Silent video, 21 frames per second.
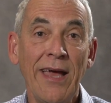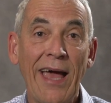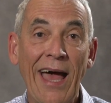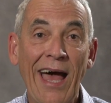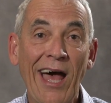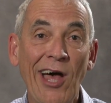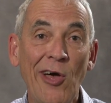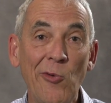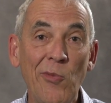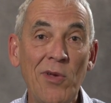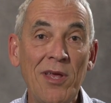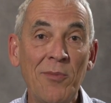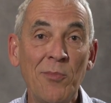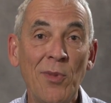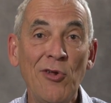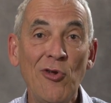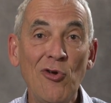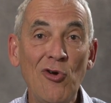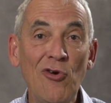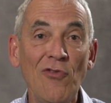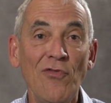how we
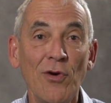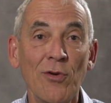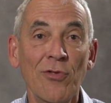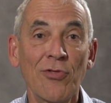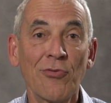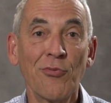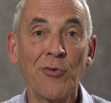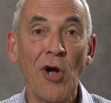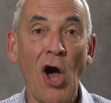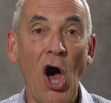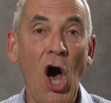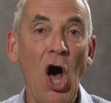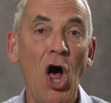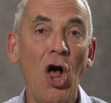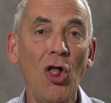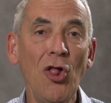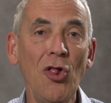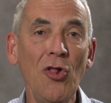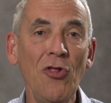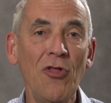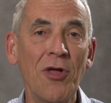maneuver through
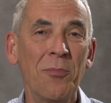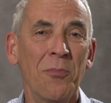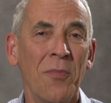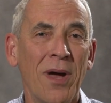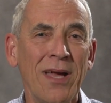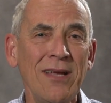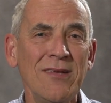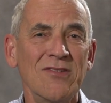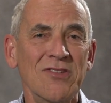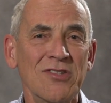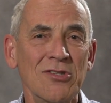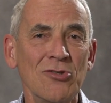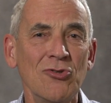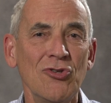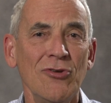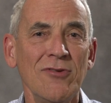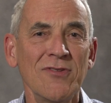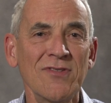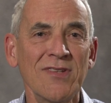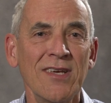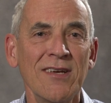all that might
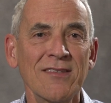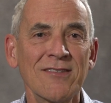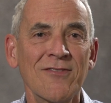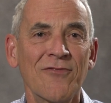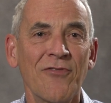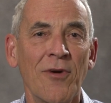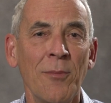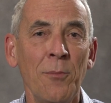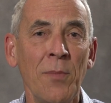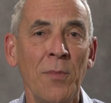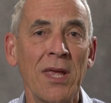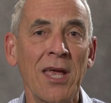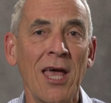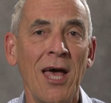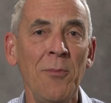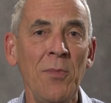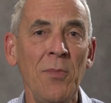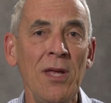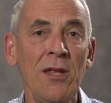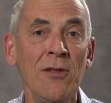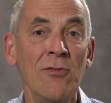seduce us from
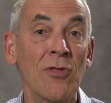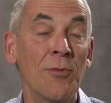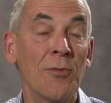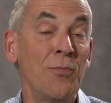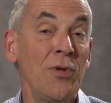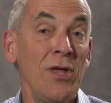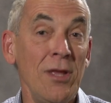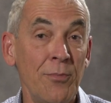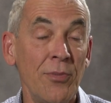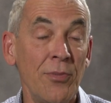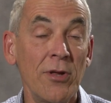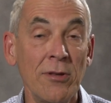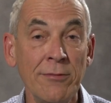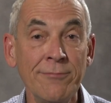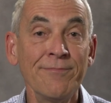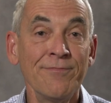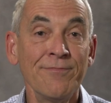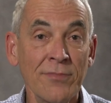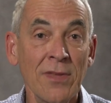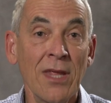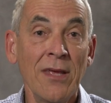becoming the people